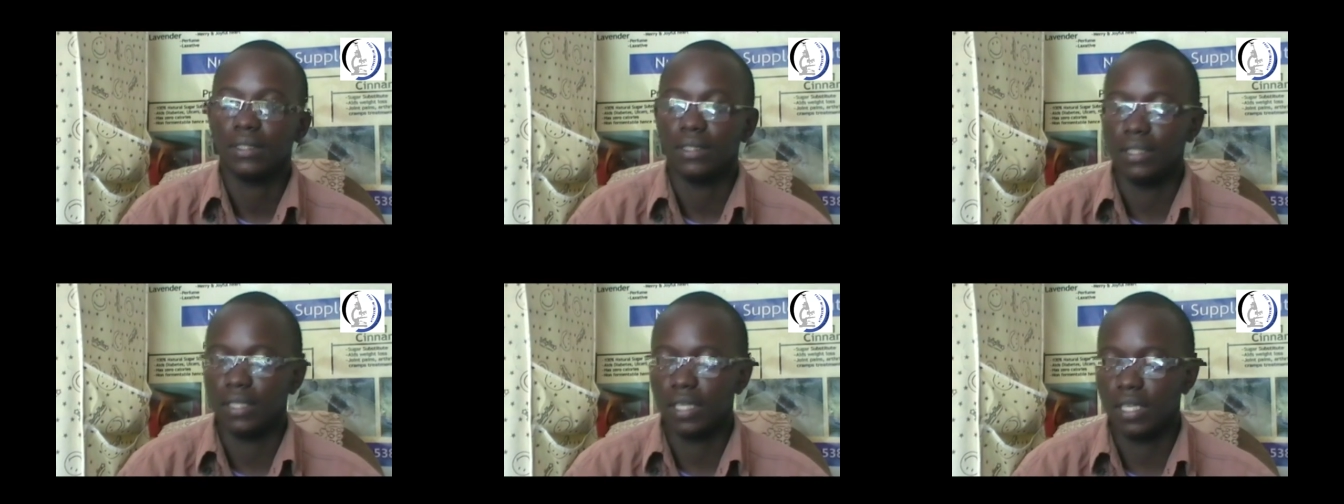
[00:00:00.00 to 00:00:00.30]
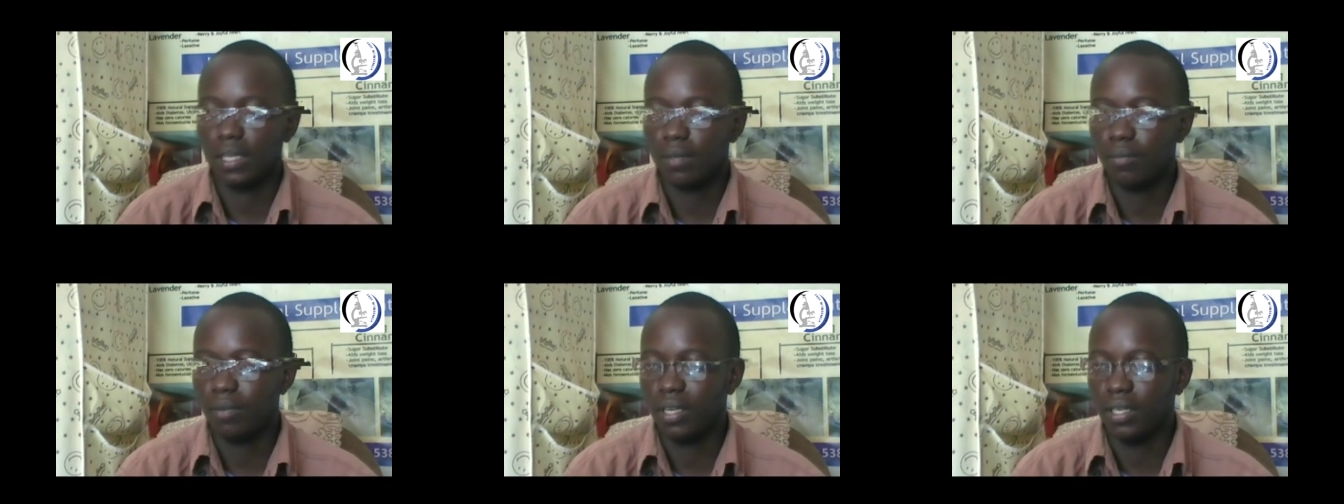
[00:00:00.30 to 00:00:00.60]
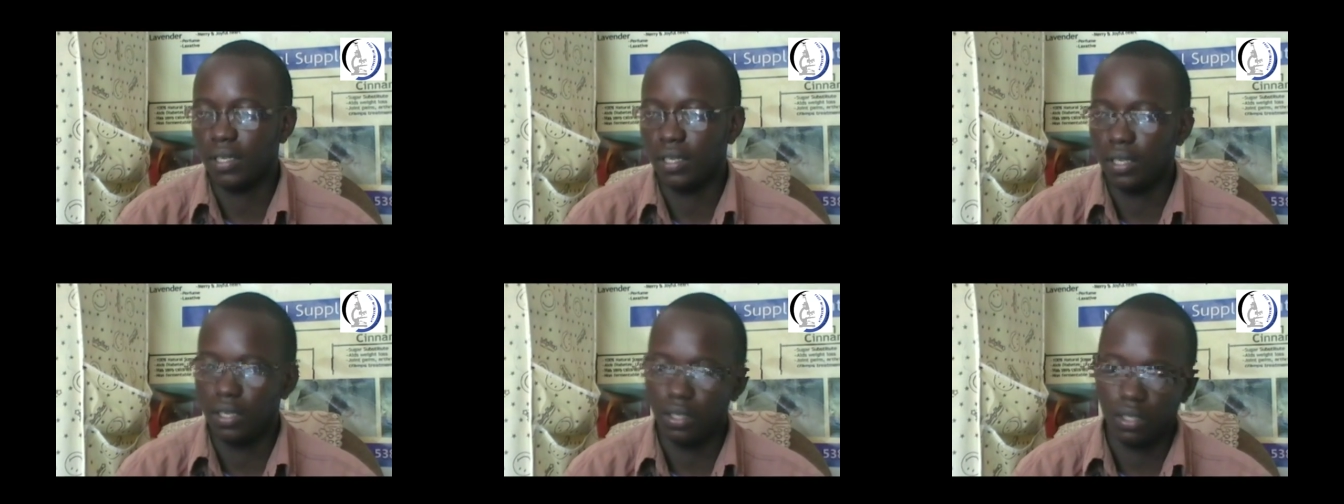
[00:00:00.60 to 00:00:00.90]
They came
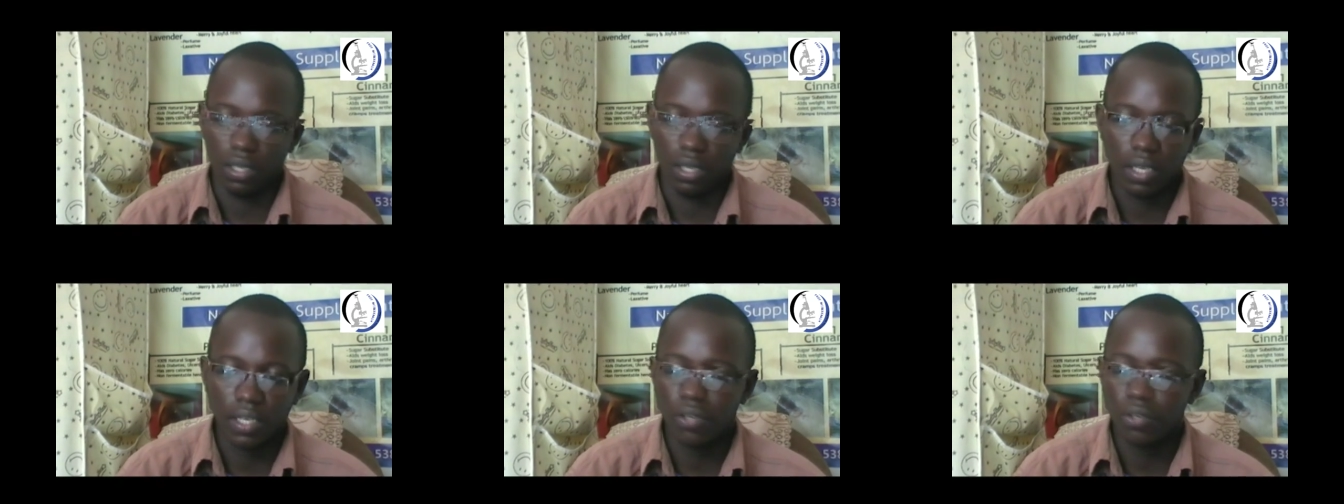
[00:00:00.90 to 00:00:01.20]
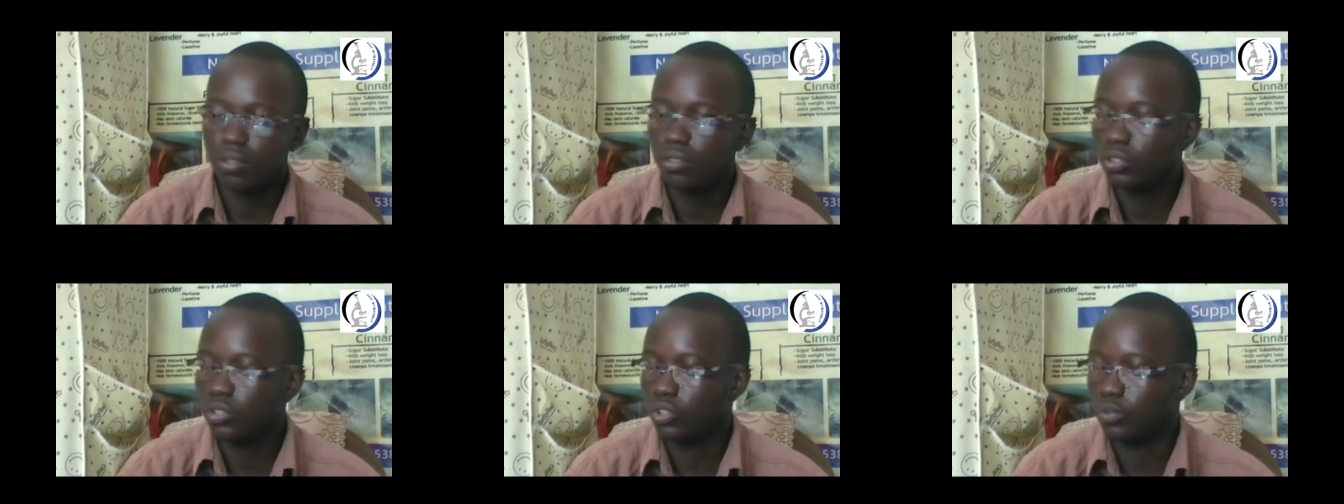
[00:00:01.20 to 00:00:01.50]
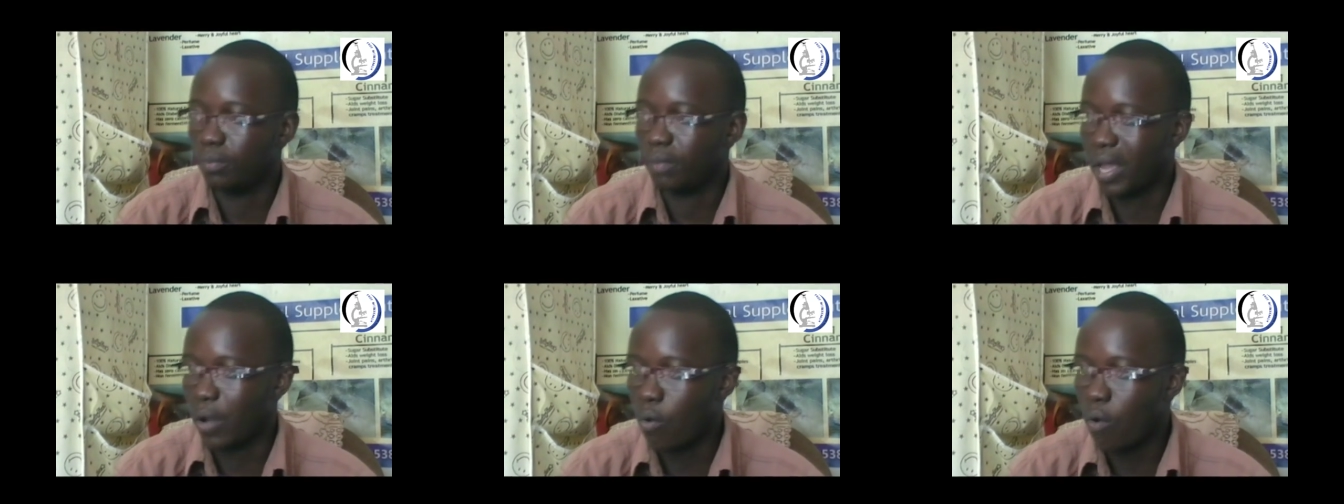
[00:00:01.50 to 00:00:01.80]
and uh,
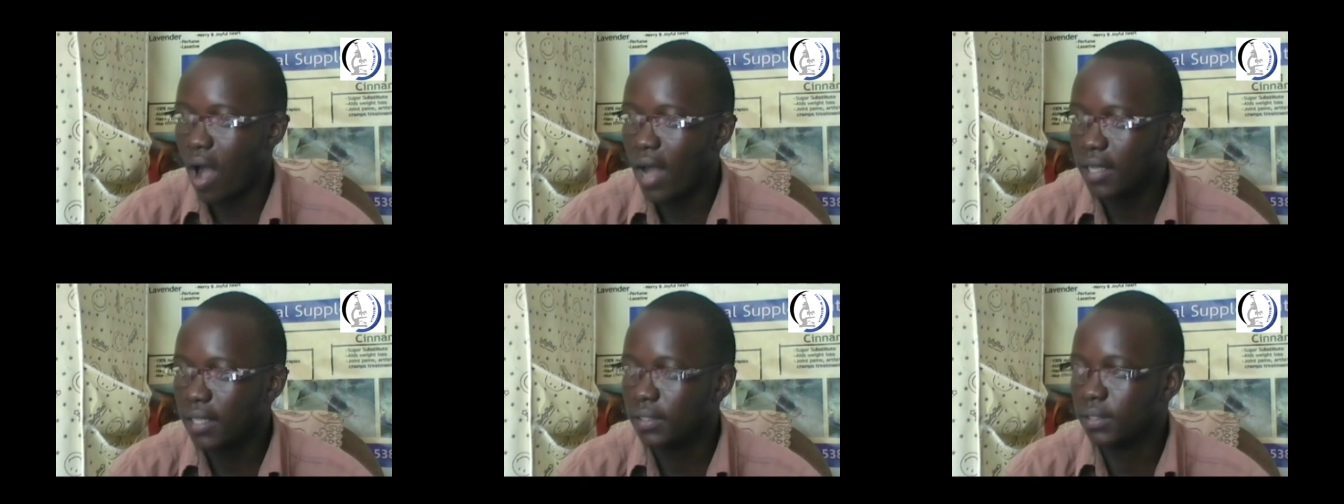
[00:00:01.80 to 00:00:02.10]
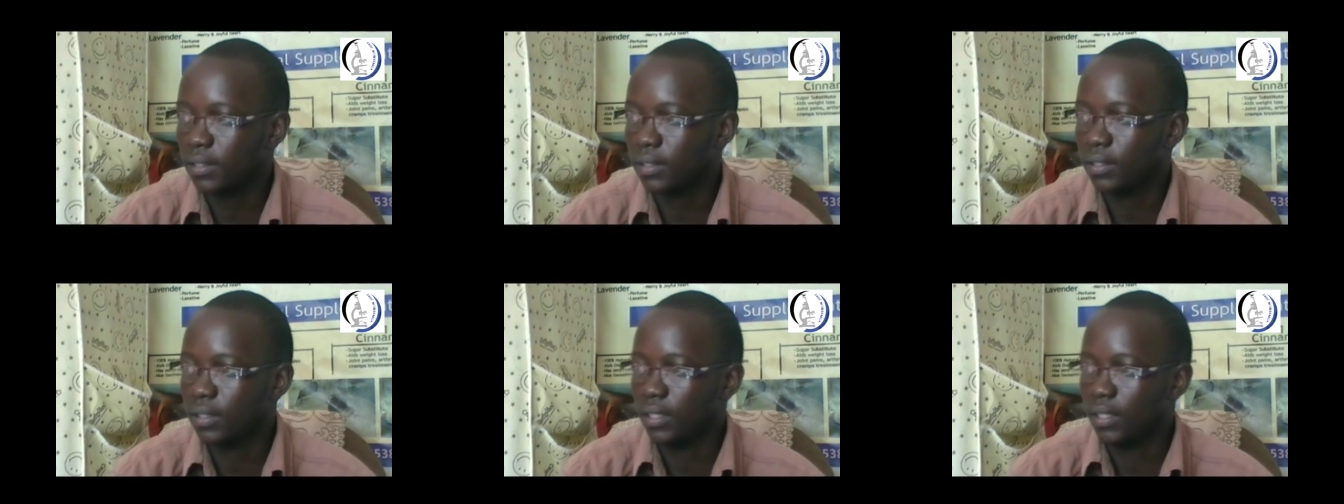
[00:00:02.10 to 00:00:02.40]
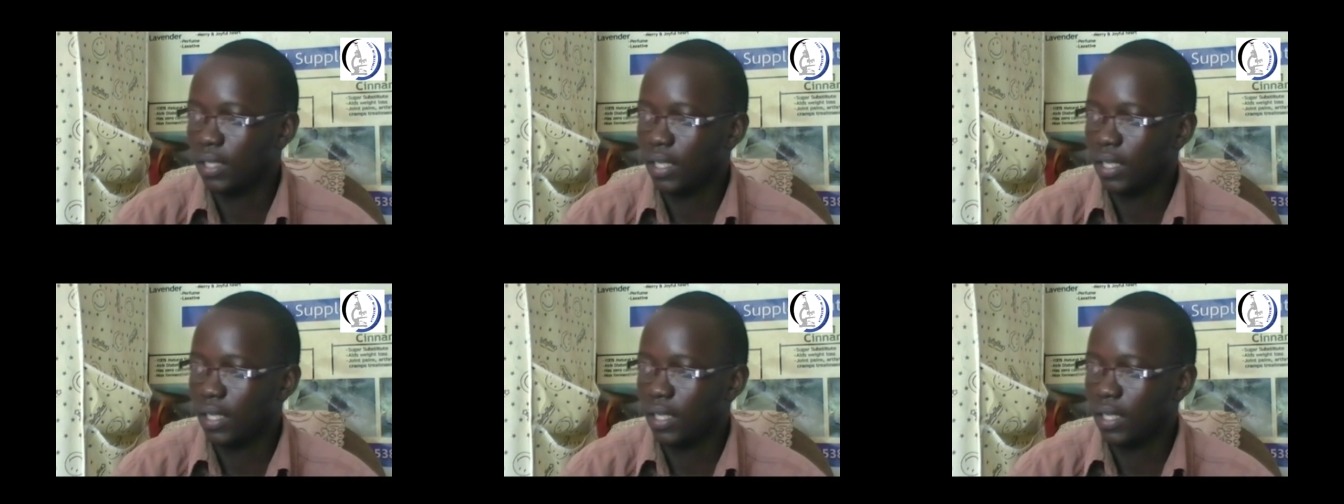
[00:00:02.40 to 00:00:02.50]
acknowledged my works